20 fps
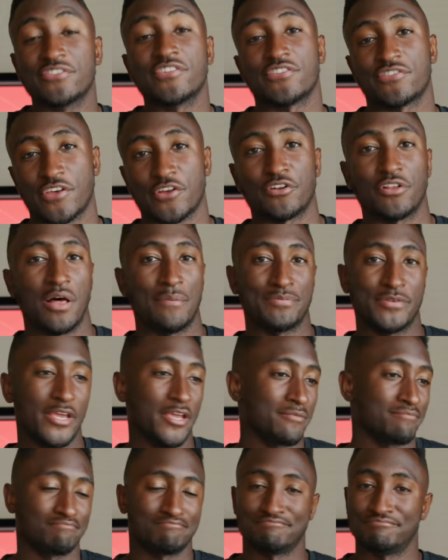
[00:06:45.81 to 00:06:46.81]
it's a subtle
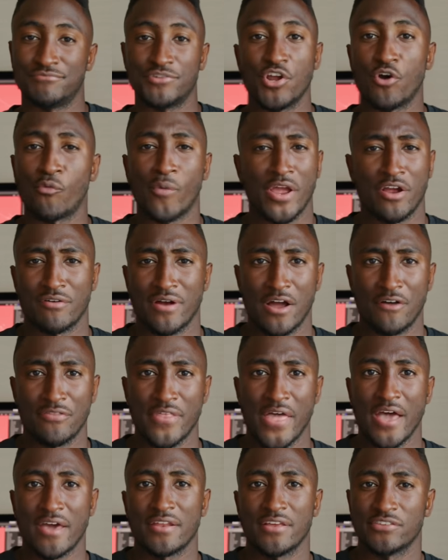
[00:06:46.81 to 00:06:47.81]
update. No way around that.